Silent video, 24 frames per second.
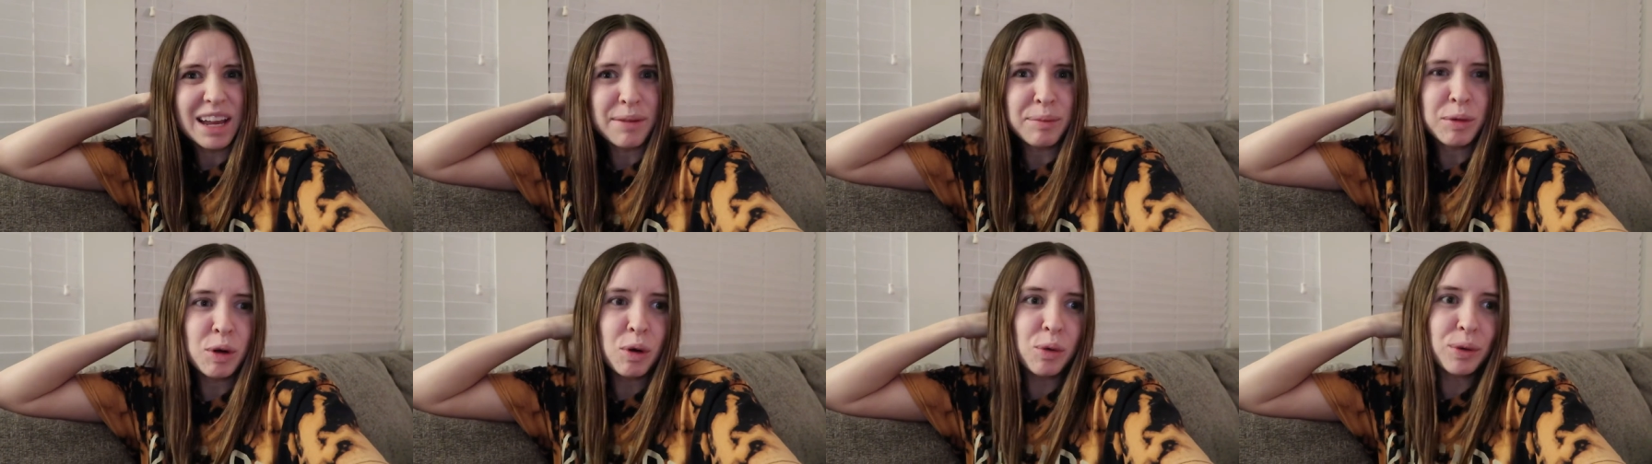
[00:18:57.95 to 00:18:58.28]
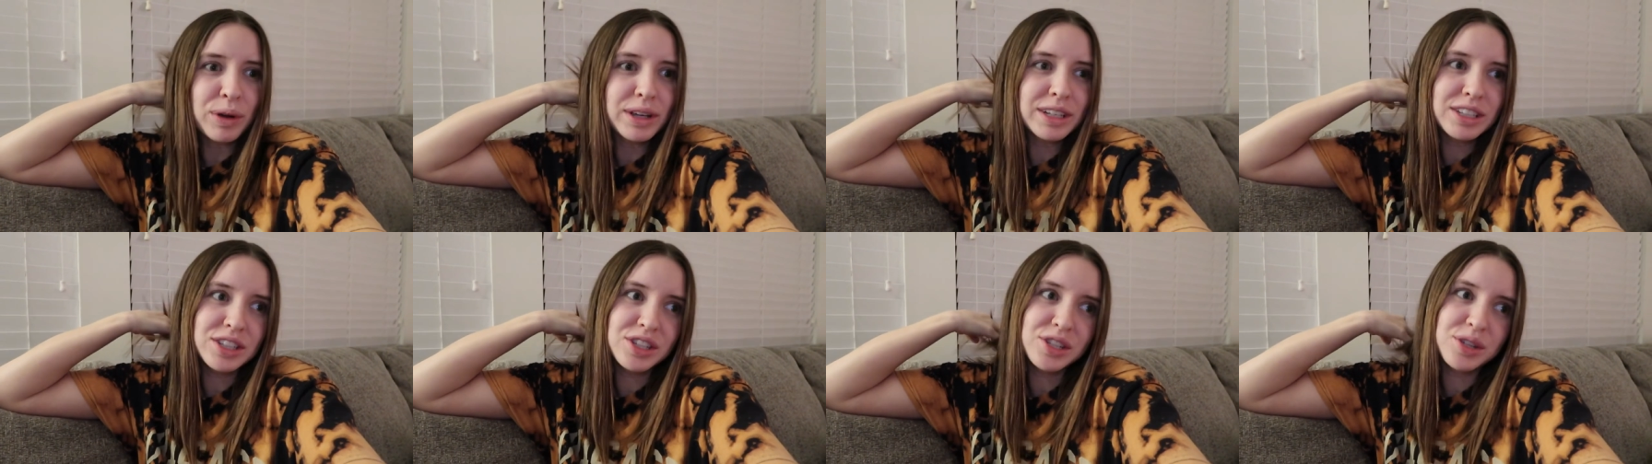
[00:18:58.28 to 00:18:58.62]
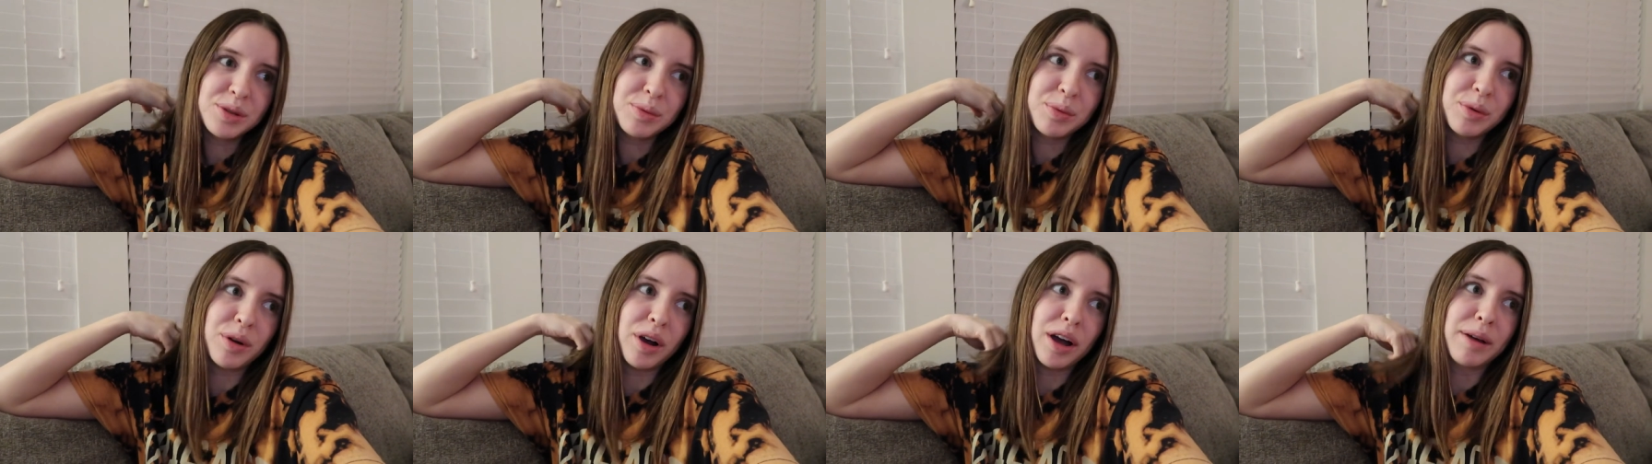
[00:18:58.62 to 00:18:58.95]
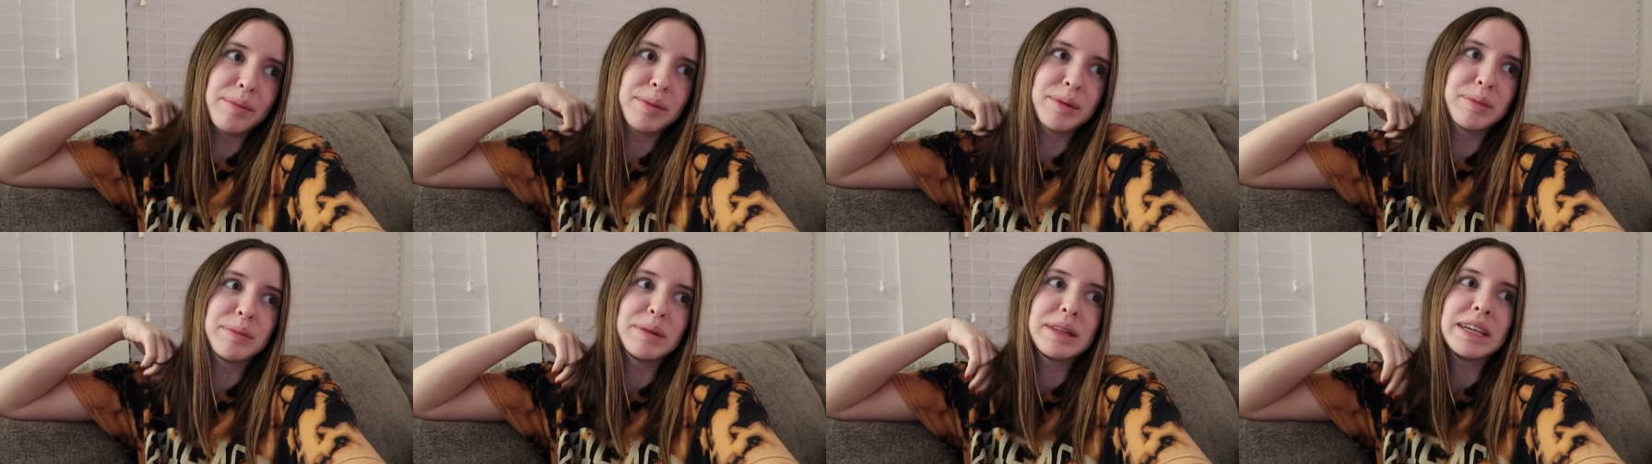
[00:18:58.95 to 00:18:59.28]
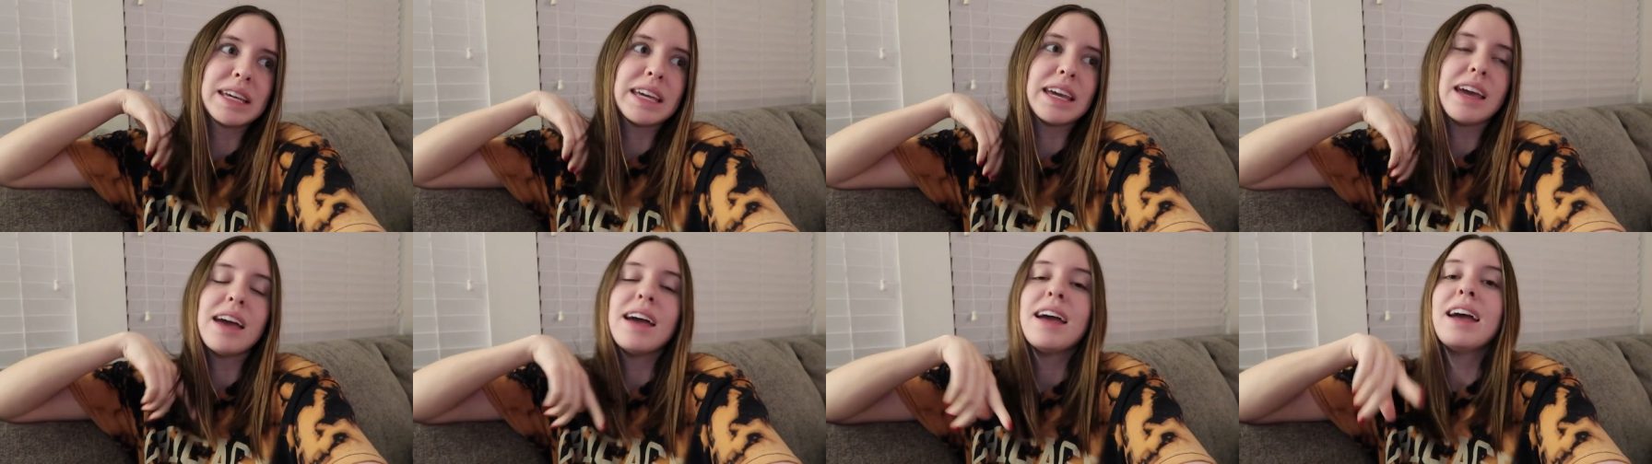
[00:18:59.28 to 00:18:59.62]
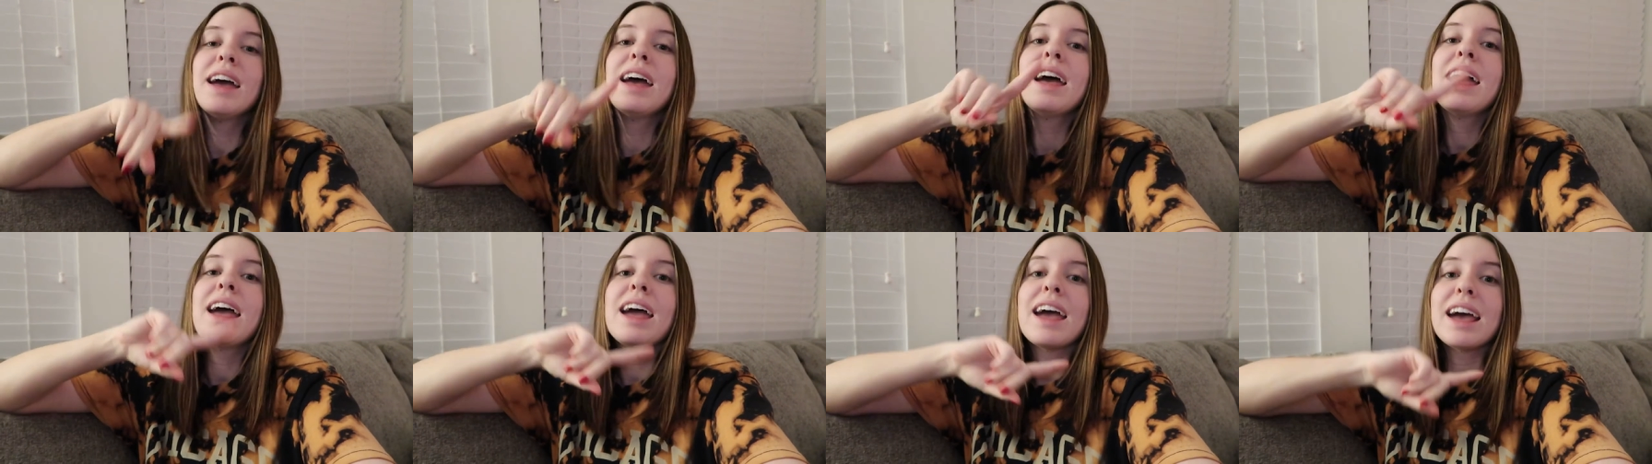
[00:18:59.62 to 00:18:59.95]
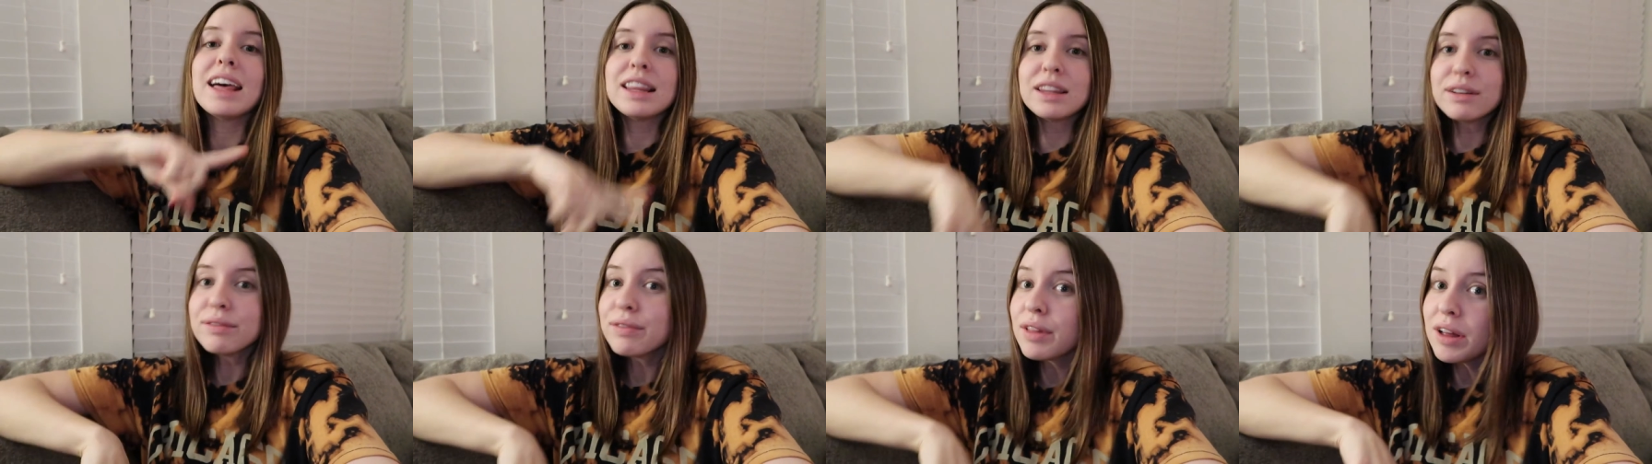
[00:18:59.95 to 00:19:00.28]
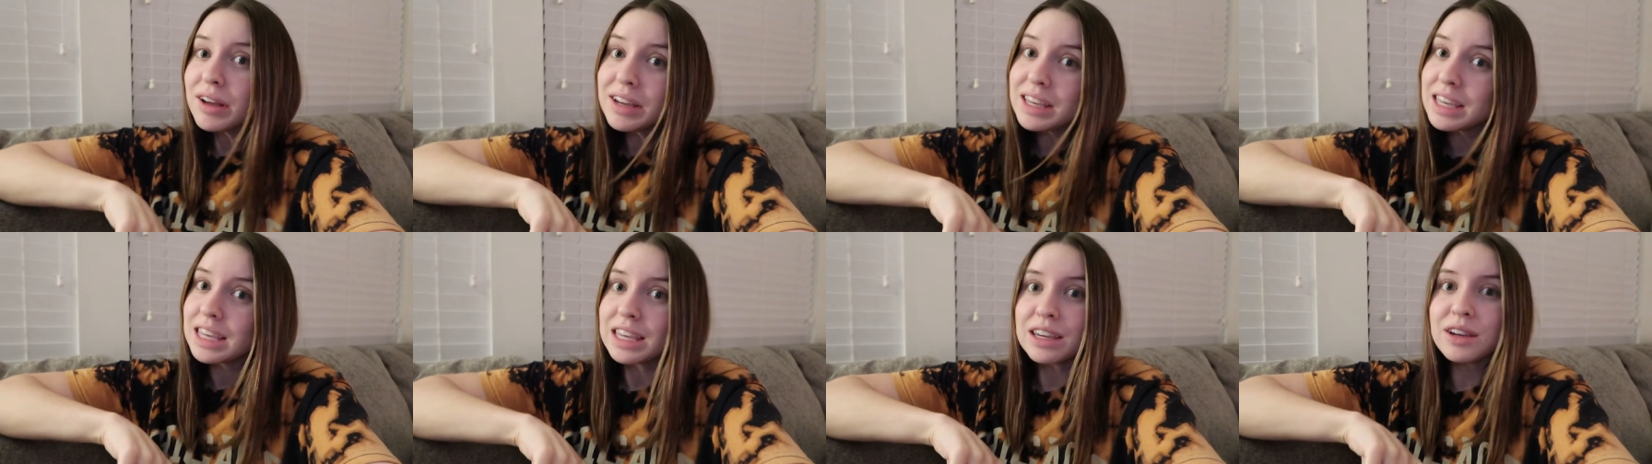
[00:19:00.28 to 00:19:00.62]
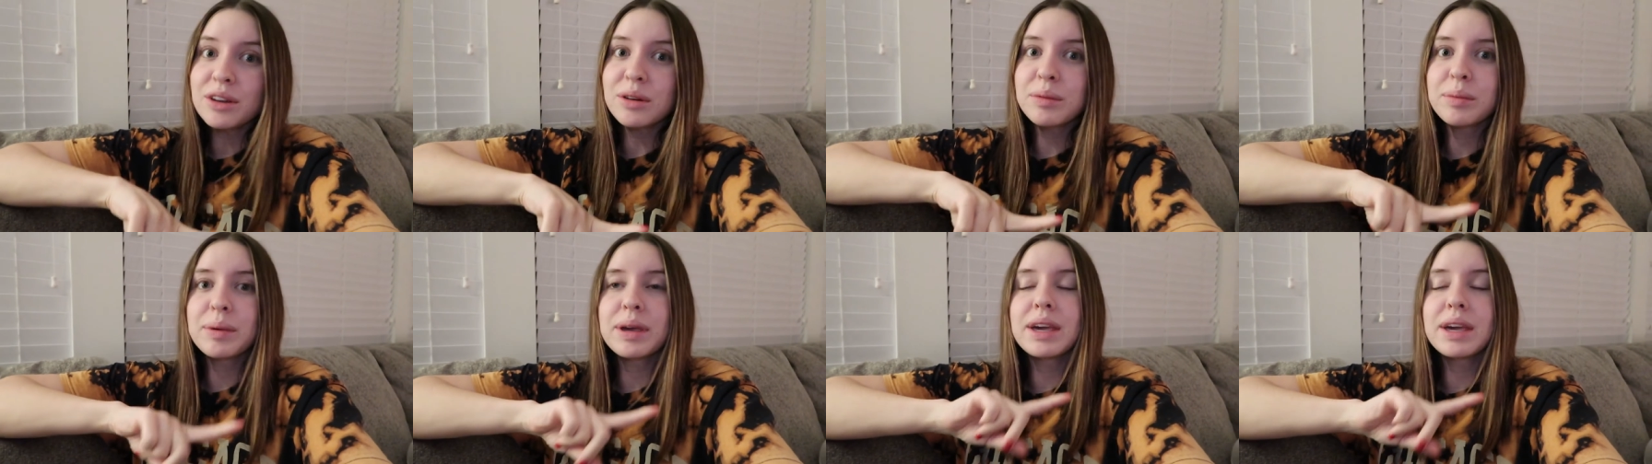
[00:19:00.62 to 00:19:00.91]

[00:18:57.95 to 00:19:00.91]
I'm going to probably end the vlog here